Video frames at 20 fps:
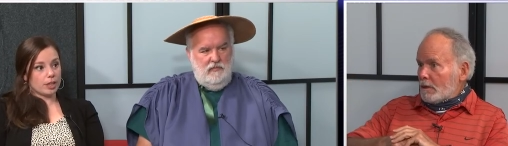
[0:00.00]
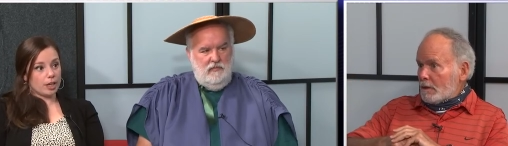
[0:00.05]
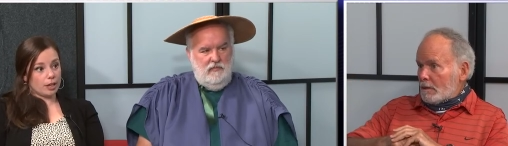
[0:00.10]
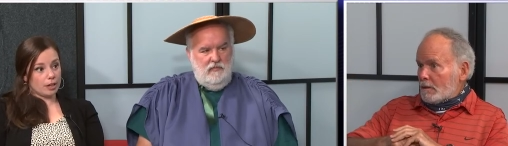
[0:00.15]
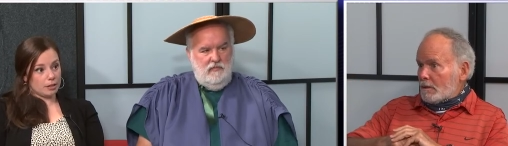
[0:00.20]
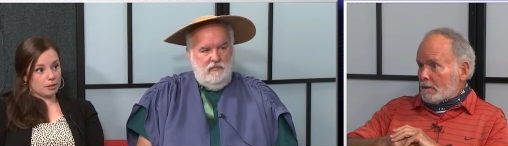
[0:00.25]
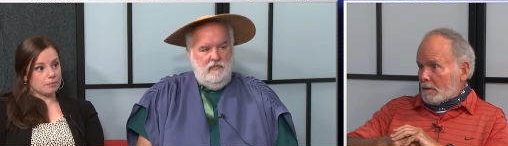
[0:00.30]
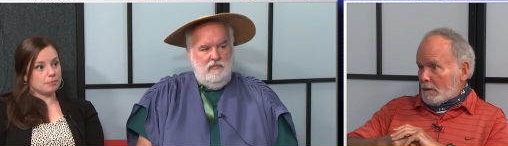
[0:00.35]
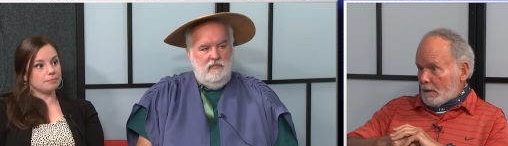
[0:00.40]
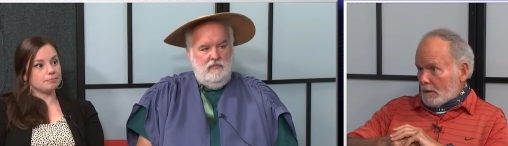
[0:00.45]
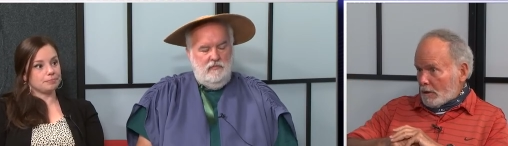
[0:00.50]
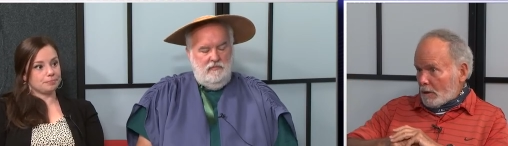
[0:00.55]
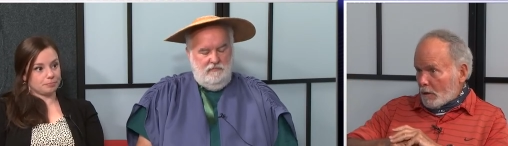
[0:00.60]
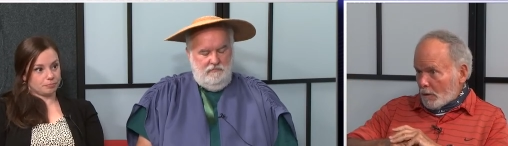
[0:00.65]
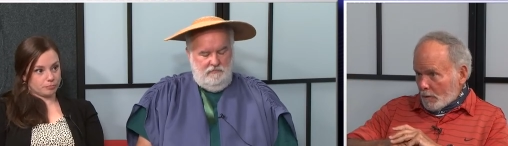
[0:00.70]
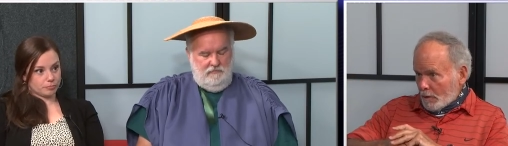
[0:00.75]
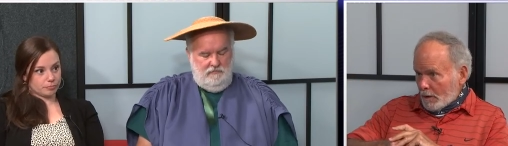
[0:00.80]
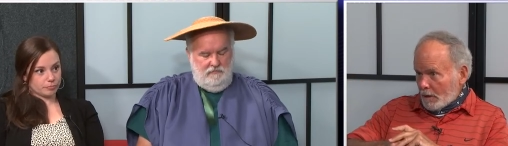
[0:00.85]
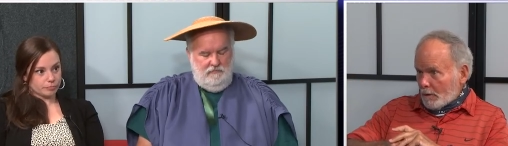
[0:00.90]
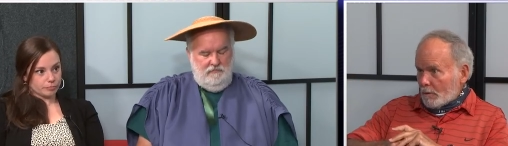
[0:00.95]
Speaker 1: and
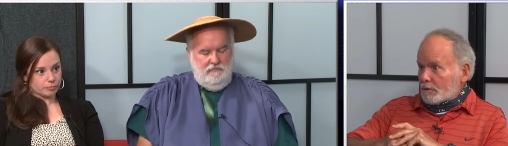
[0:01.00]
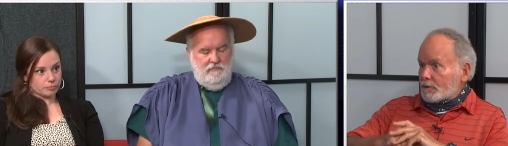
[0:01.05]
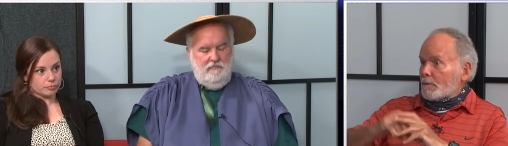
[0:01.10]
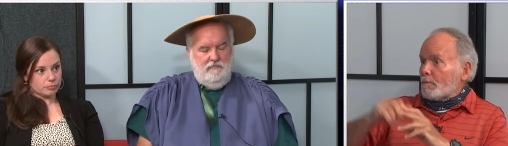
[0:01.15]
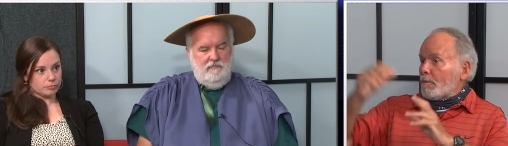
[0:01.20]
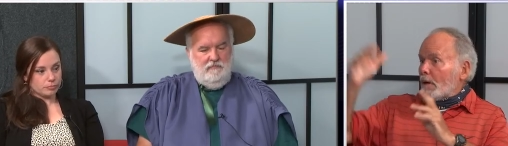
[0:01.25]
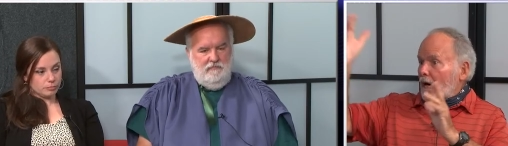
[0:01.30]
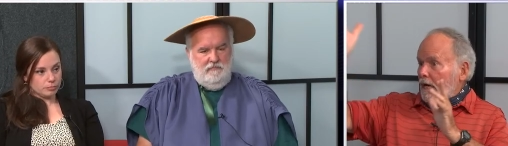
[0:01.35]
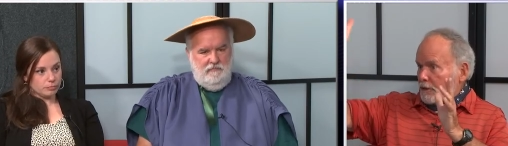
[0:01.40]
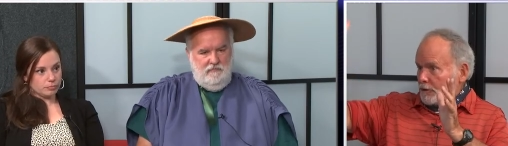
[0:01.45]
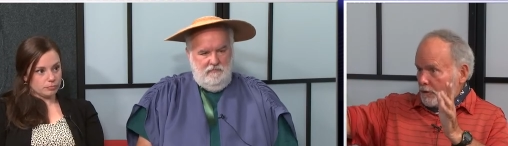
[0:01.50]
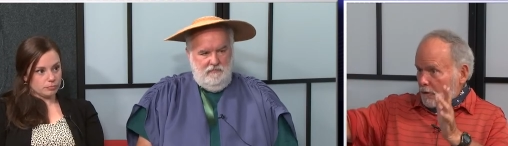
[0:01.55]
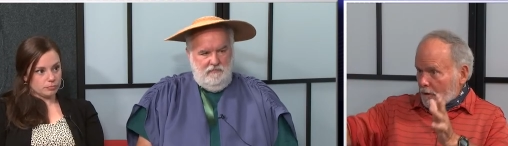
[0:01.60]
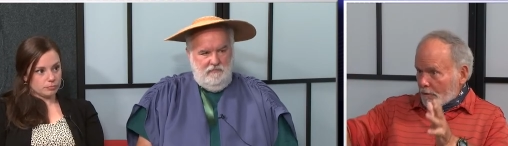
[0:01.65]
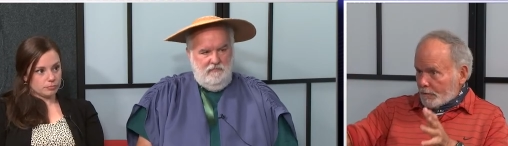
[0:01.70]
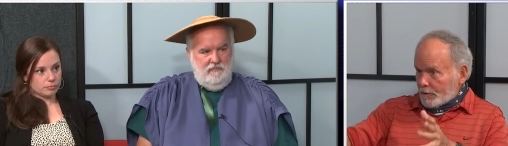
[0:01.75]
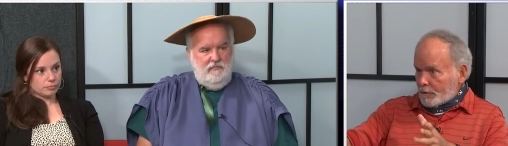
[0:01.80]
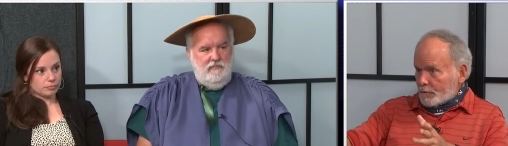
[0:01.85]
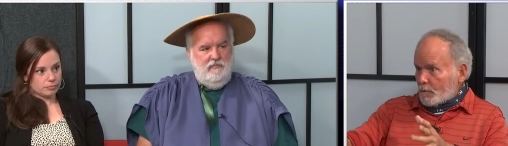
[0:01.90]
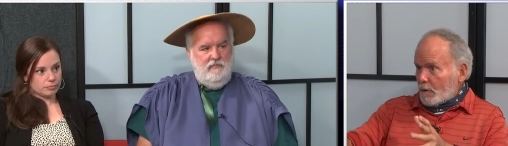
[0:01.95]
go to there's a box
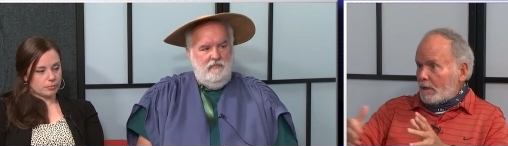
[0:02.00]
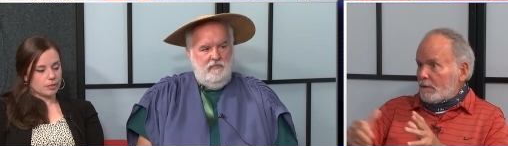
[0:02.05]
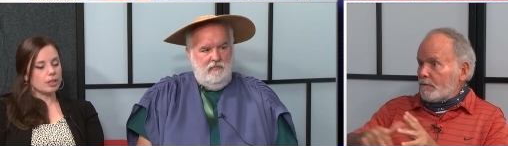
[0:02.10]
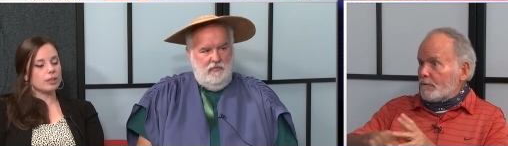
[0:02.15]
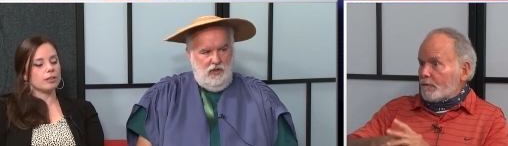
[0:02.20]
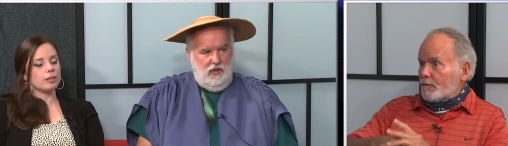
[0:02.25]
office right in